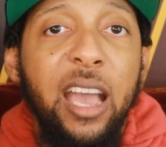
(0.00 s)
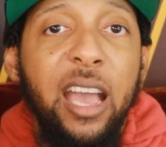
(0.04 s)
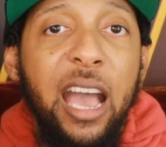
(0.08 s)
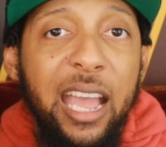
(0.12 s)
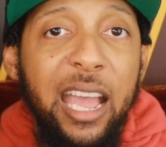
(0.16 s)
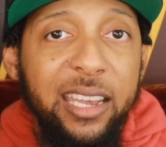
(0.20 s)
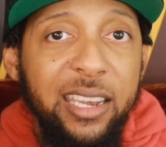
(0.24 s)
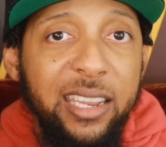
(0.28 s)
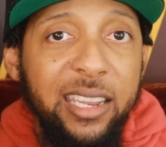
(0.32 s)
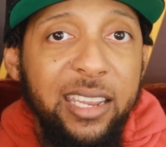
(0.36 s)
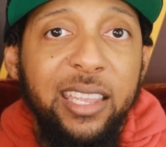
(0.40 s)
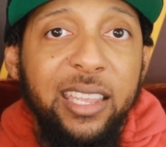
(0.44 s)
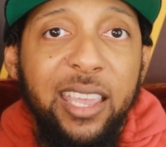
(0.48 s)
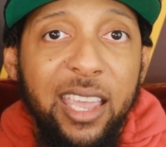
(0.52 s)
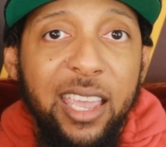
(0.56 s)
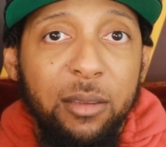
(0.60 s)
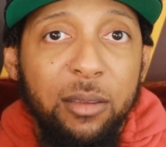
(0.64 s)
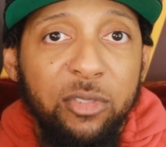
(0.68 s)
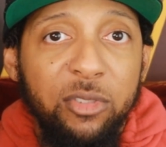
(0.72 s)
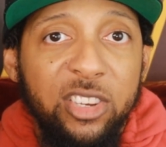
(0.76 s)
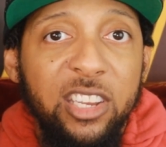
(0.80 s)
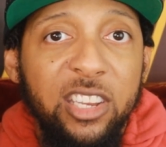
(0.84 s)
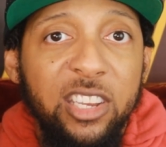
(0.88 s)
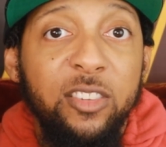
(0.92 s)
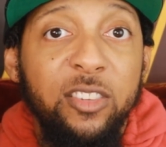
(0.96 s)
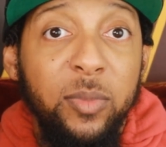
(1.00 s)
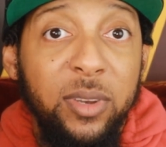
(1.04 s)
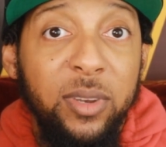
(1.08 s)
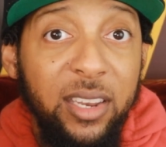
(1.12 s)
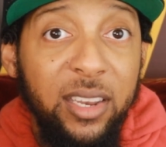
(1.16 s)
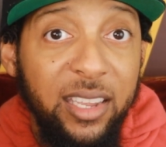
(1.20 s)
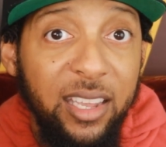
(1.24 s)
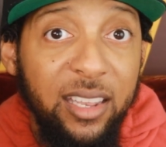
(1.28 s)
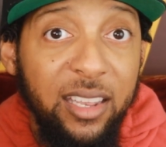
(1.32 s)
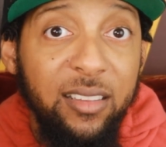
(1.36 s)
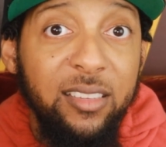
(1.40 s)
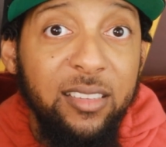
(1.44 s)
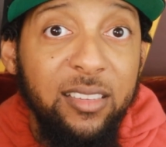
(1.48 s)
I need Cam Cheeseman to
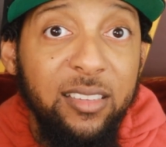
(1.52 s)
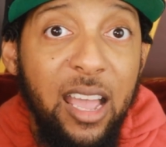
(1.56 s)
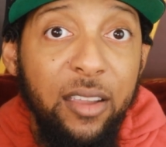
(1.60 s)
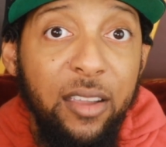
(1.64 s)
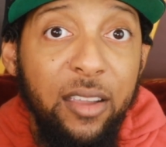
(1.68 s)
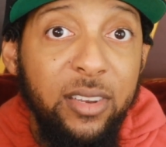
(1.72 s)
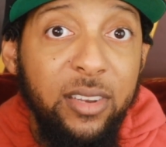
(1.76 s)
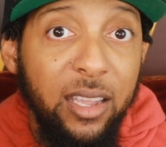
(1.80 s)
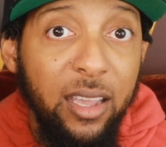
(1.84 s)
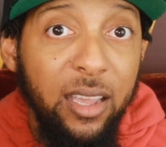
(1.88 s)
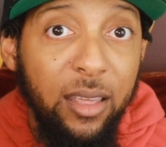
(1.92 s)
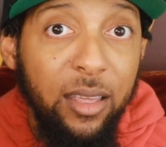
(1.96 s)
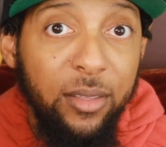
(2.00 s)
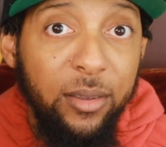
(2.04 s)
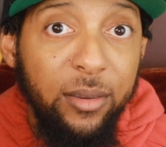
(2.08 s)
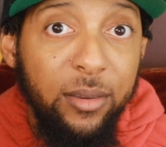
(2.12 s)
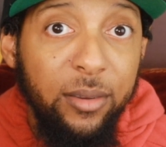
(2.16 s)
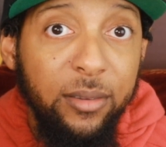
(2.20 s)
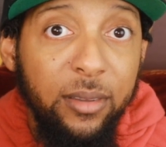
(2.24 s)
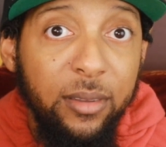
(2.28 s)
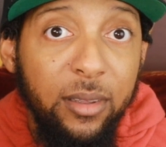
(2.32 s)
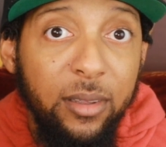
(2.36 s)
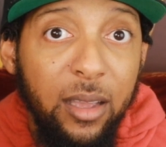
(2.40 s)
get his life together.